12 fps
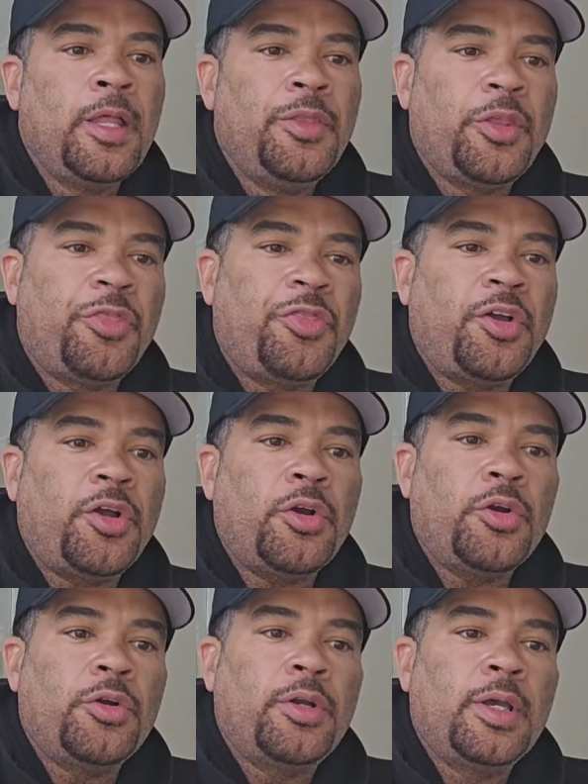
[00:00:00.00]
The
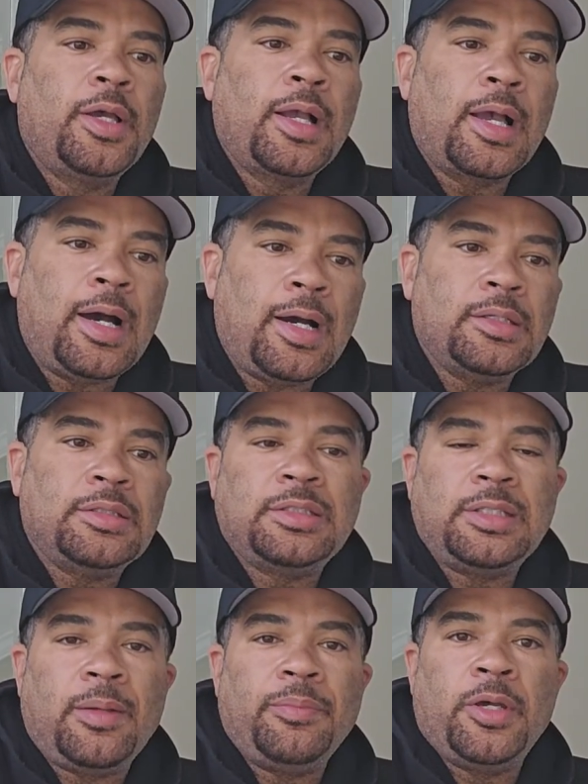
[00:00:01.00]
third
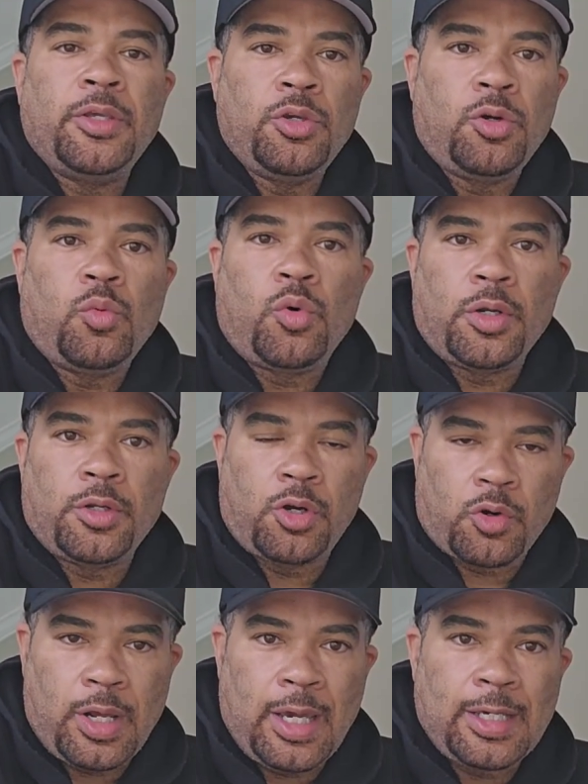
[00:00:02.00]
concept that you'll want to
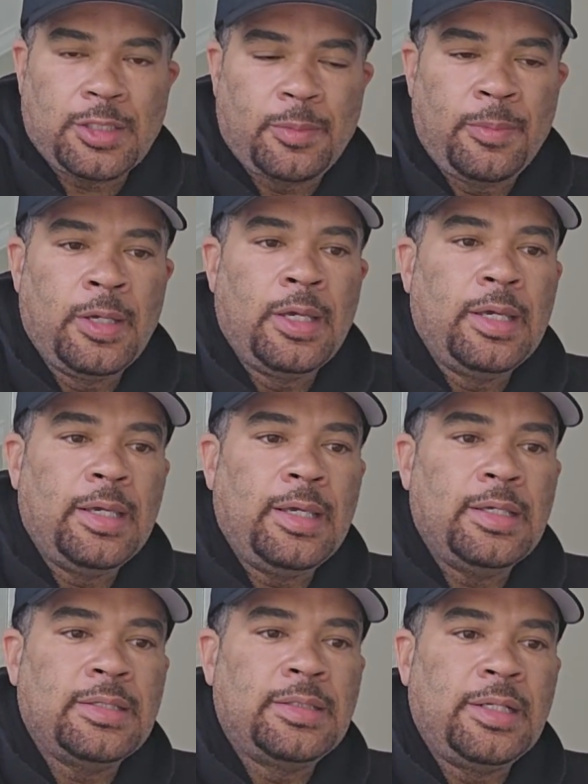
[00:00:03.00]
grasp
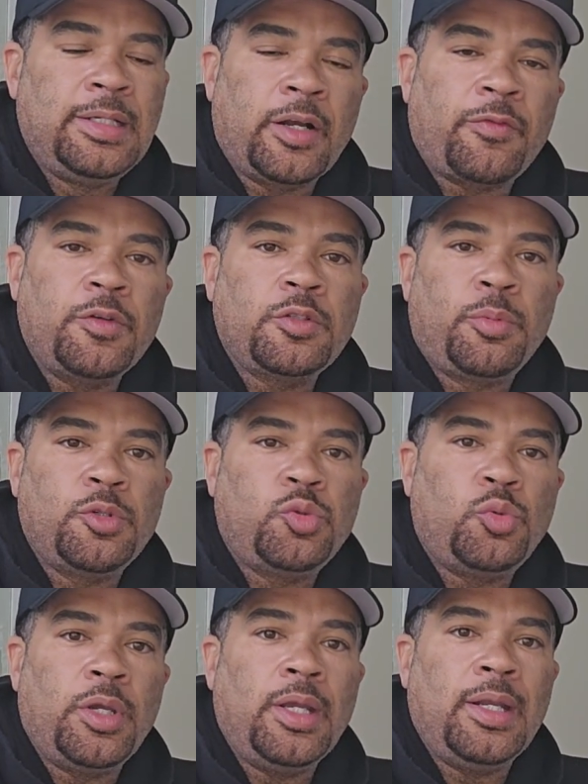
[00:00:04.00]
is the difference
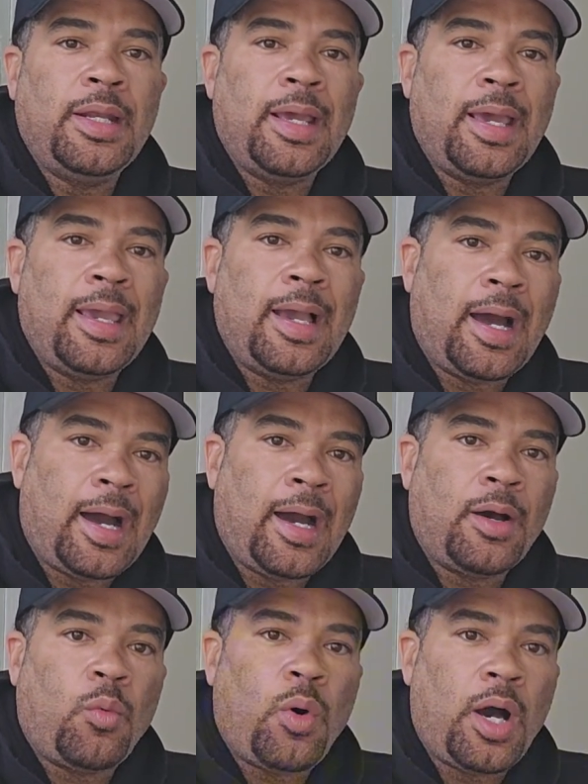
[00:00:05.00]
between a
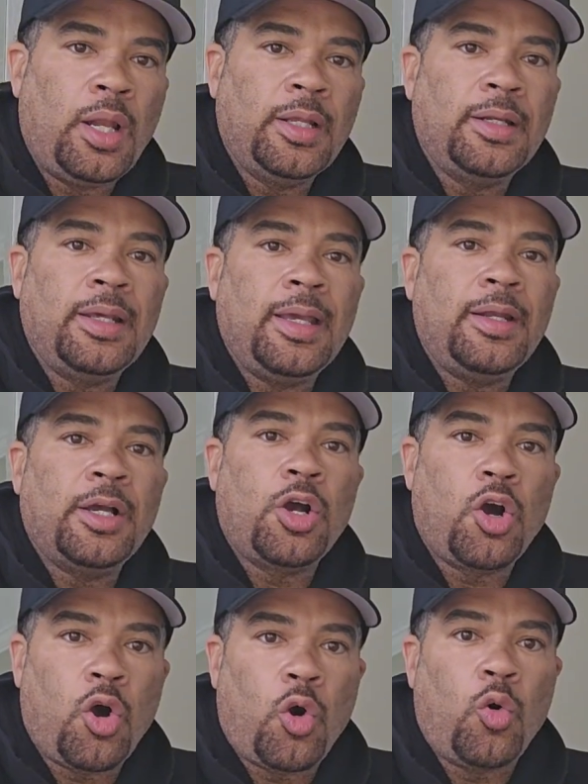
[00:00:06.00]
hot wallet and a
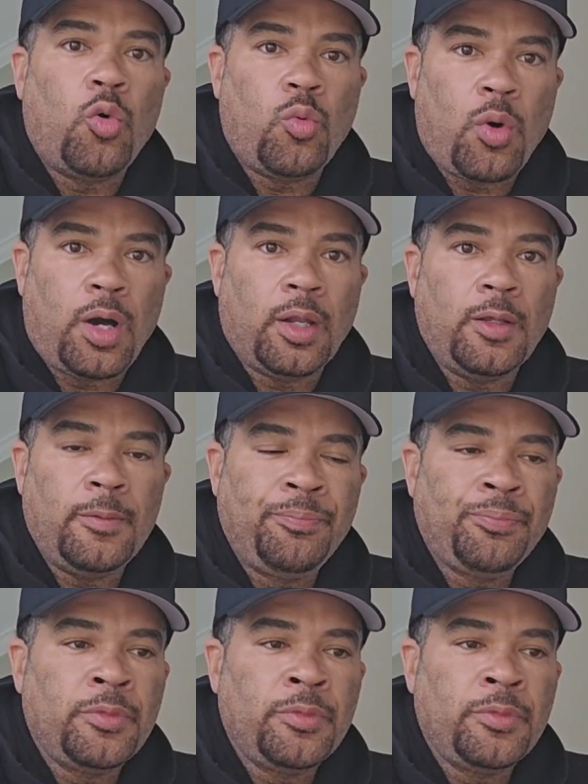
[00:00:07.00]
cold wallet.